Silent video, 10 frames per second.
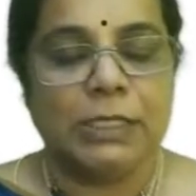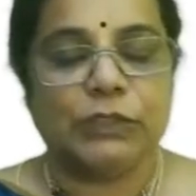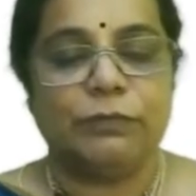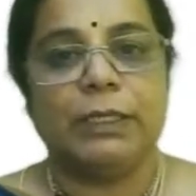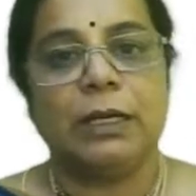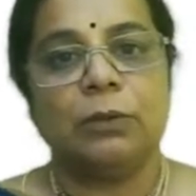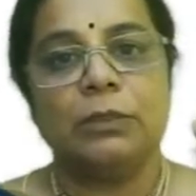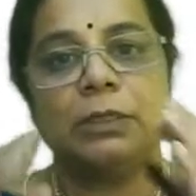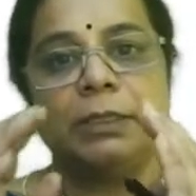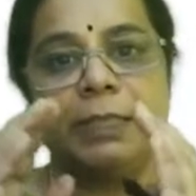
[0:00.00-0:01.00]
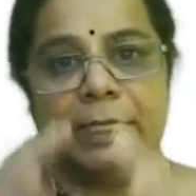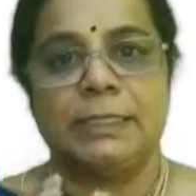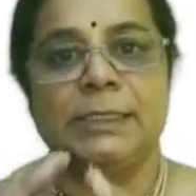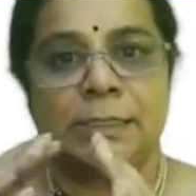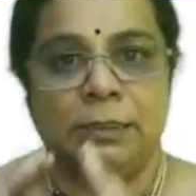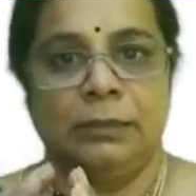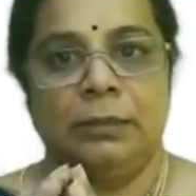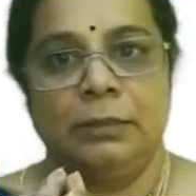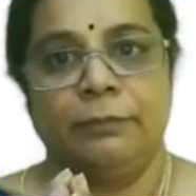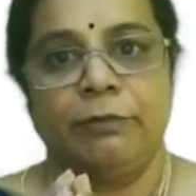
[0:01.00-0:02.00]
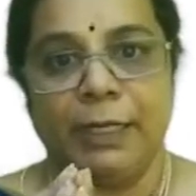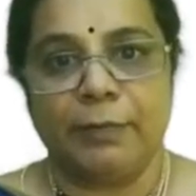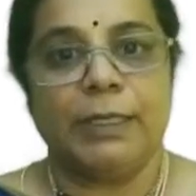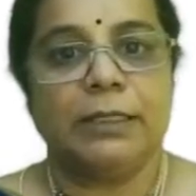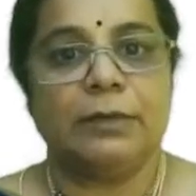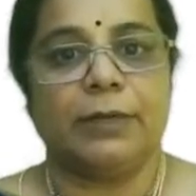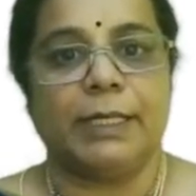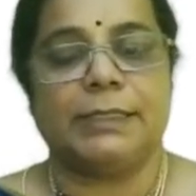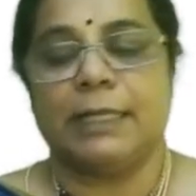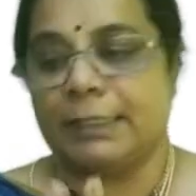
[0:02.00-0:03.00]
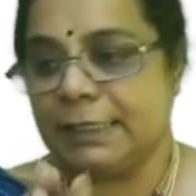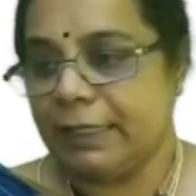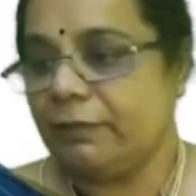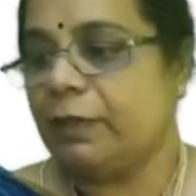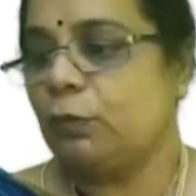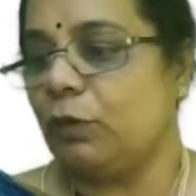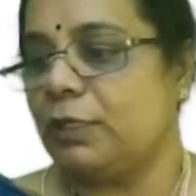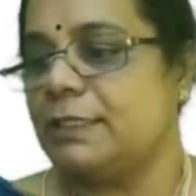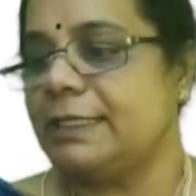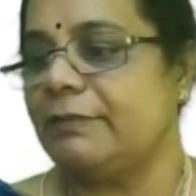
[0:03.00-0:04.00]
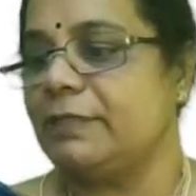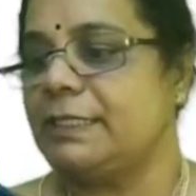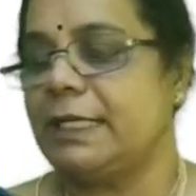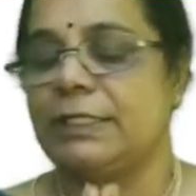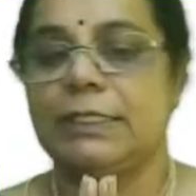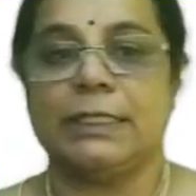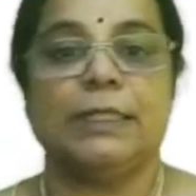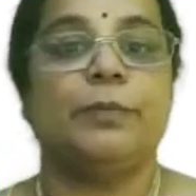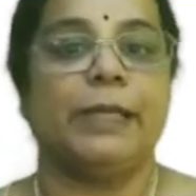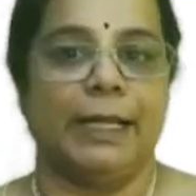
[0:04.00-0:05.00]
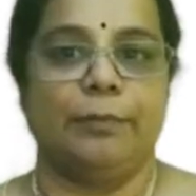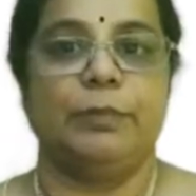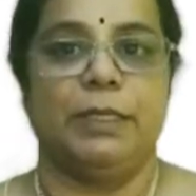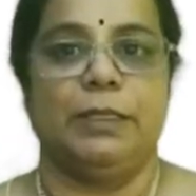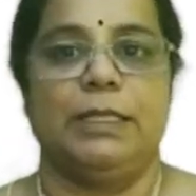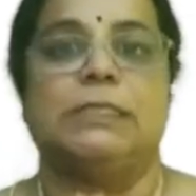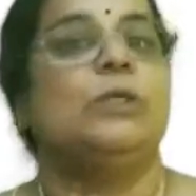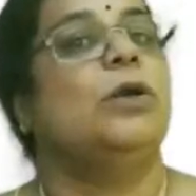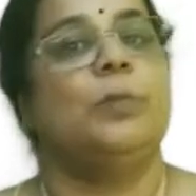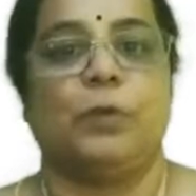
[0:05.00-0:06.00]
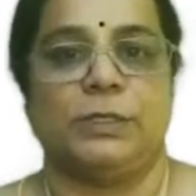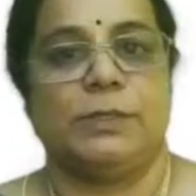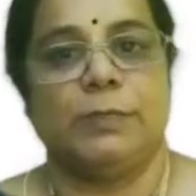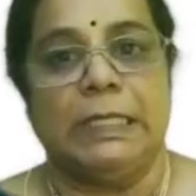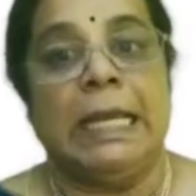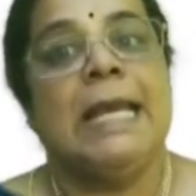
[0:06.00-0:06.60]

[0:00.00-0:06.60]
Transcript: So, without these fundamental rights, achieving what is envisaged in the preamble is not possible.